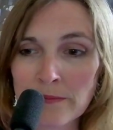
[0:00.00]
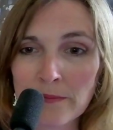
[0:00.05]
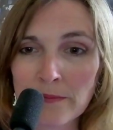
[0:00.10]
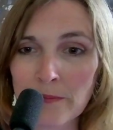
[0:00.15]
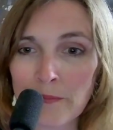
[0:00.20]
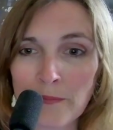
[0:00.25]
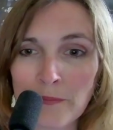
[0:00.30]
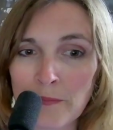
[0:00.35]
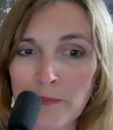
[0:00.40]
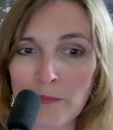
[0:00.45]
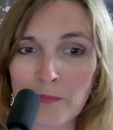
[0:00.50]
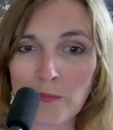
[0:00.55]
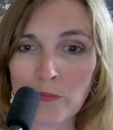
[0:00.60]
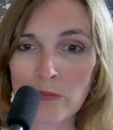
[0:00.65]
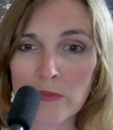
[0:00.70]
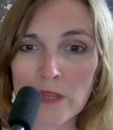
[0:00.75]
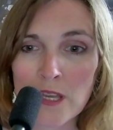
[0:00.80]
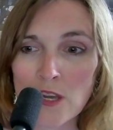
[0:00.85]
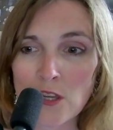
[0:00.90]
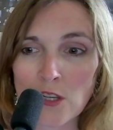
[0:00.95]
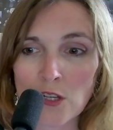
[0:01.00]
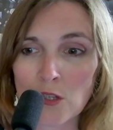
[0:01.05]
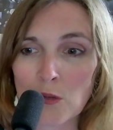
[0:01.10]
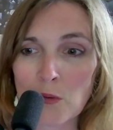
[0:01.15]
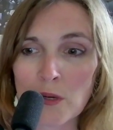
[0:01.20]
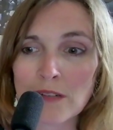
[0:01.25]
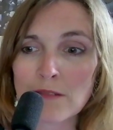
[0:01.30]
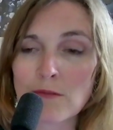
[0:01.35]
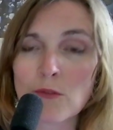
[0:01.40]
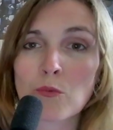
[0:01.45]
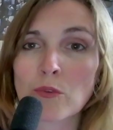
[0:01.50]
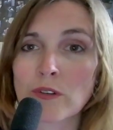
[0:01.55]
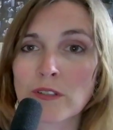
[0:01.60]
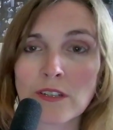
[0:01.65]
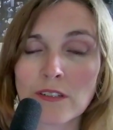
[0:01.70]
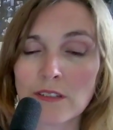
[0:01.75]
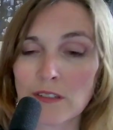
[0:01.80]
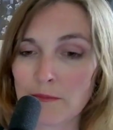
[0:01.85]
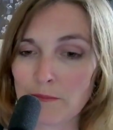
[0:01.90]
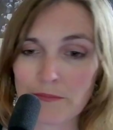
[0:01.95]
Mm-mm. You know what? We're
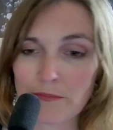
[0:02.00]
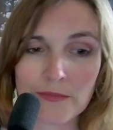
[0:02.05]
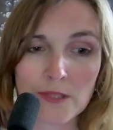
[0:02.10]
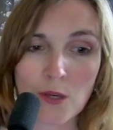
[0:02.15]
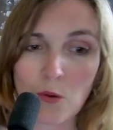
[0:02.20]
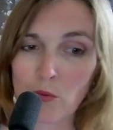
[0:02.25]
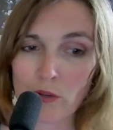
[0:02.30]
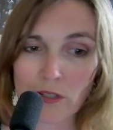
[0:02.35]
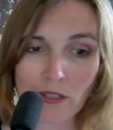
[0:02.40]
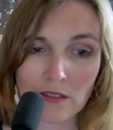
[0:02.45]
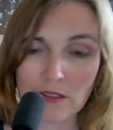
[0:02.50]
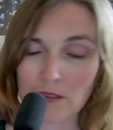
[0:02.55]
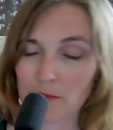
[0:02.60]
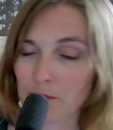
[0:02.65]
gonna we're gonna